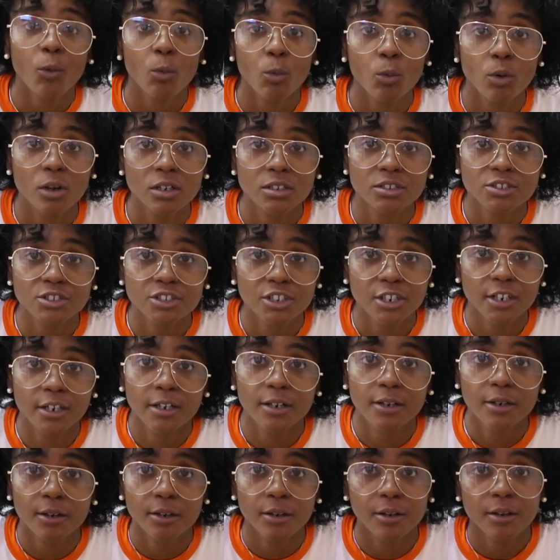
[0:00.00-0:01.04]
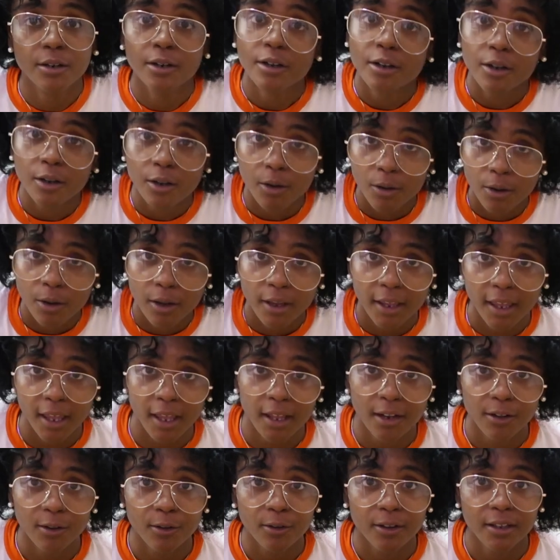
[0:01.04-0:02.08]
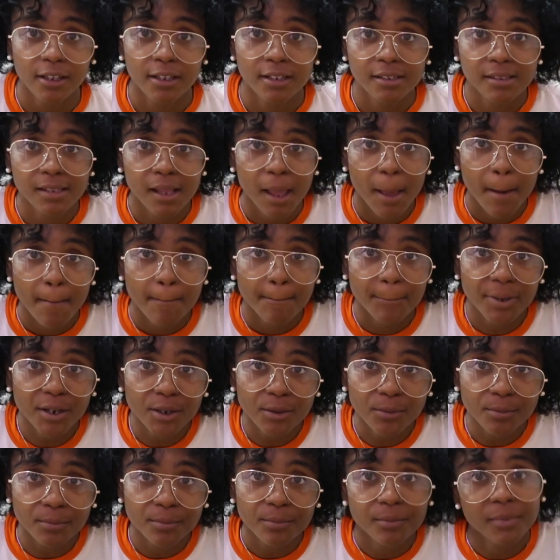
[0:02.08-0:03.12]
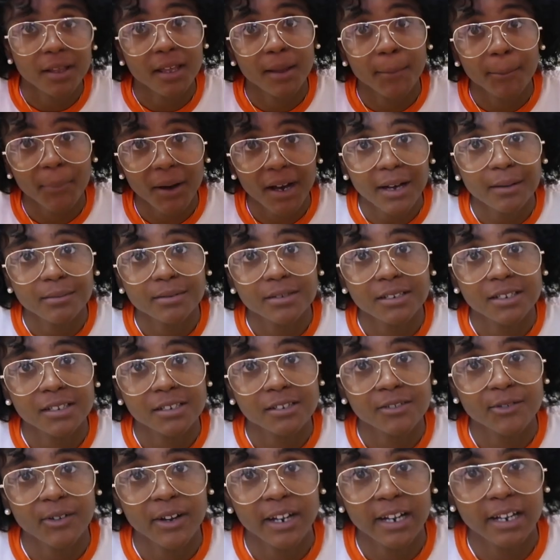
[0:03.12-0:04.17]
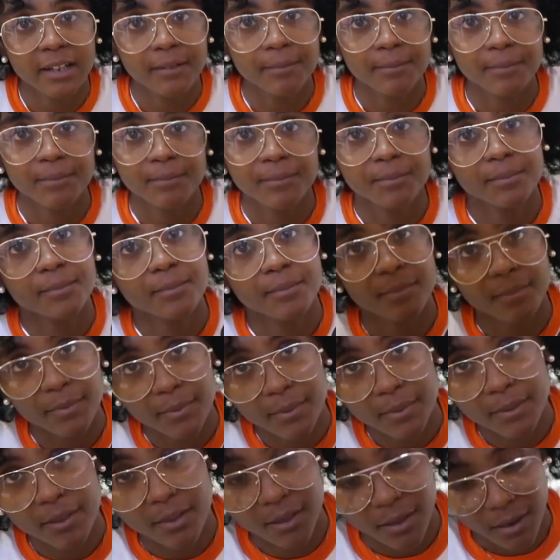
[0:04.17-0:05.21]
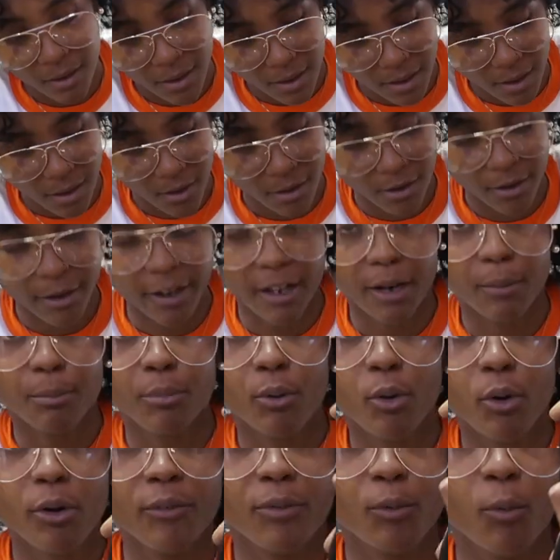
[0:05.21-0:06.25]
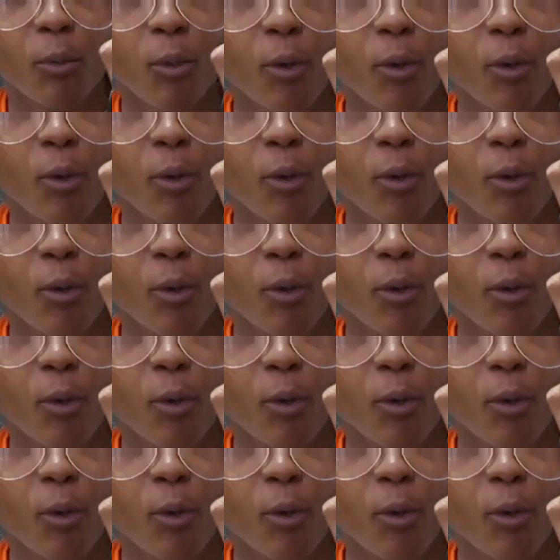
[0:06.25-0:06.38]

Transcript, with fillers: once your kettle is poop, it pops, it's ready. You're gonna pour the